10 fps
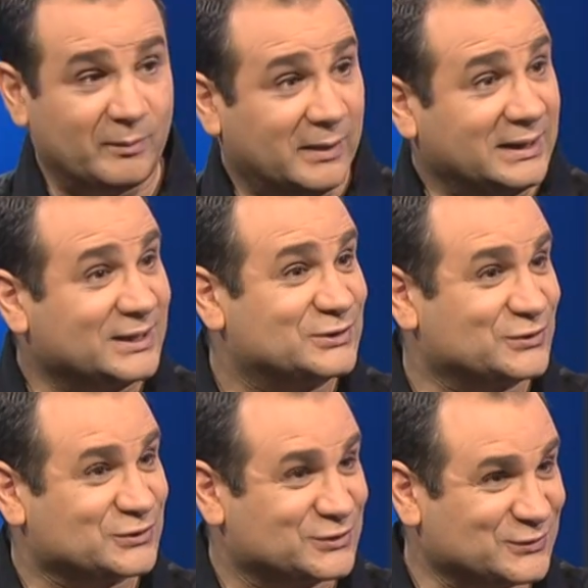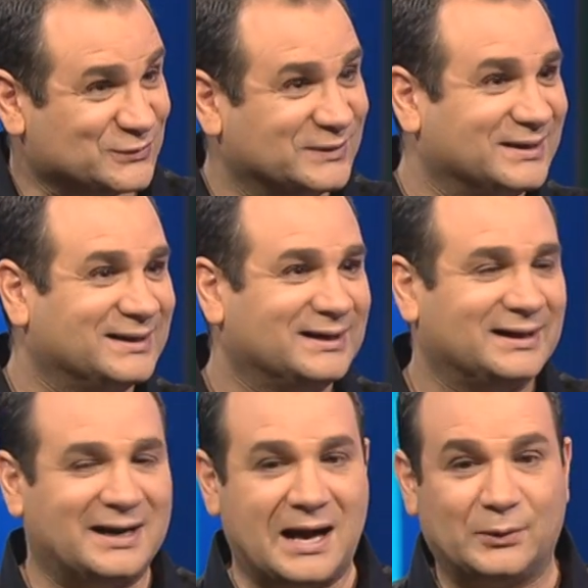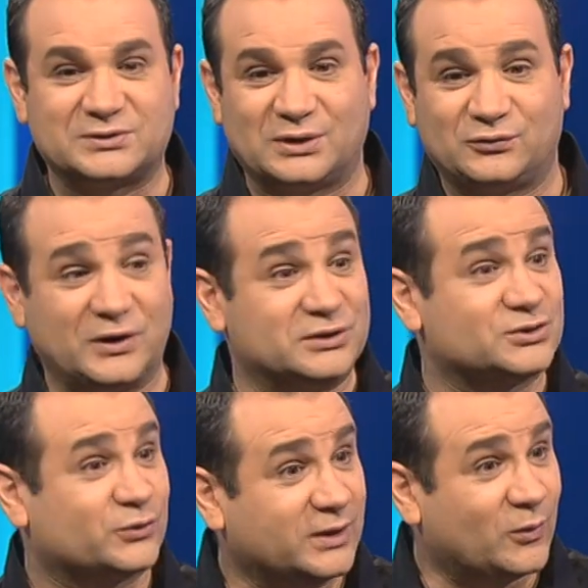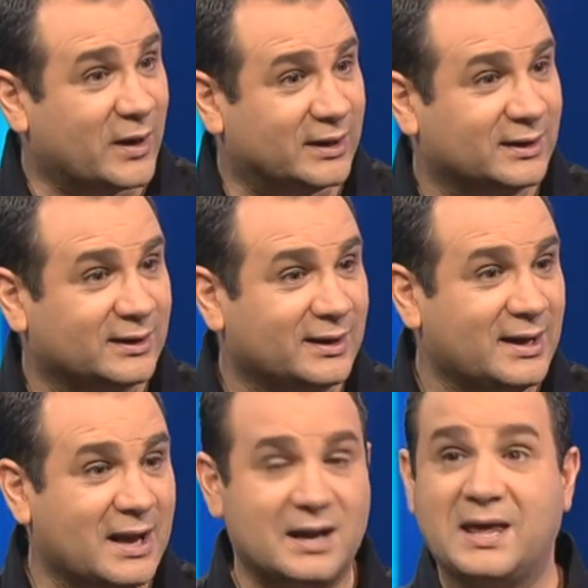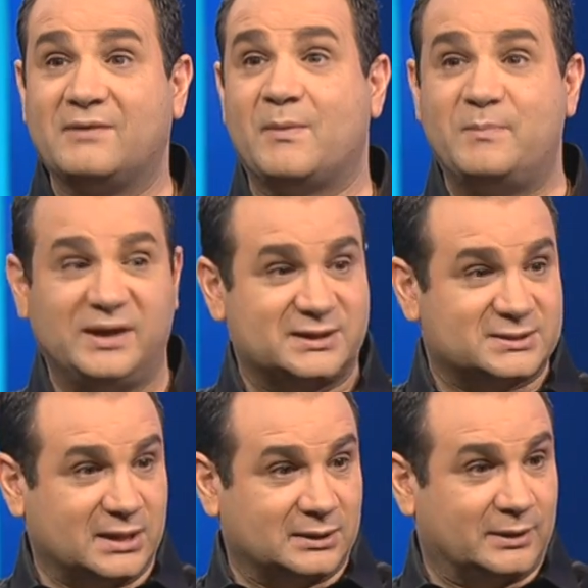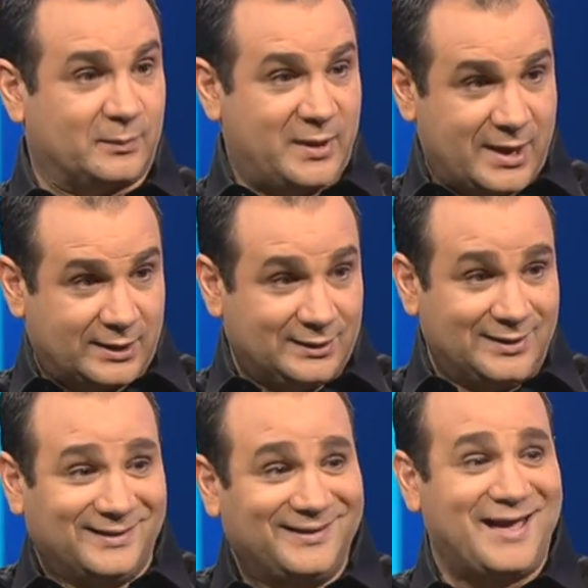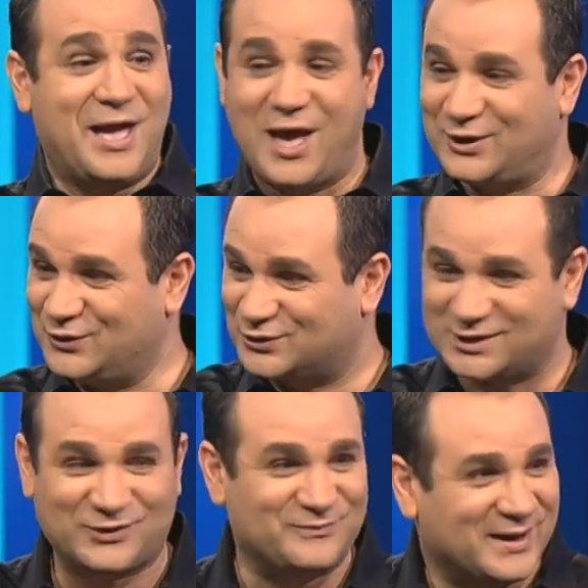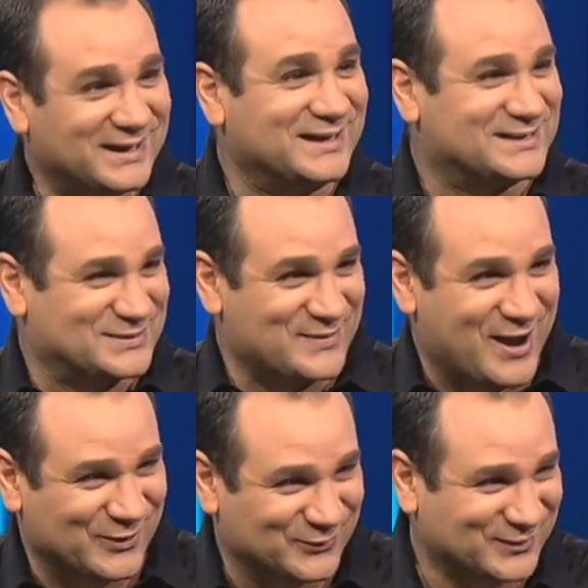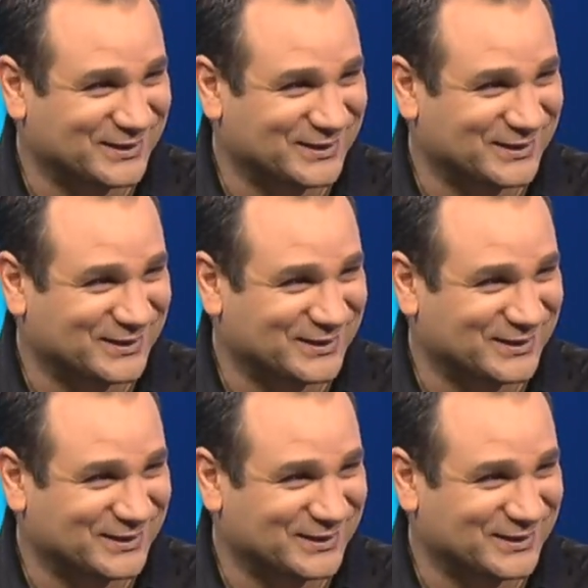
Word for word: money into the shoe. Right. Uh, I was at a friend's Greek wedding, and they have a big suckling pig, and you shove money in its mouth,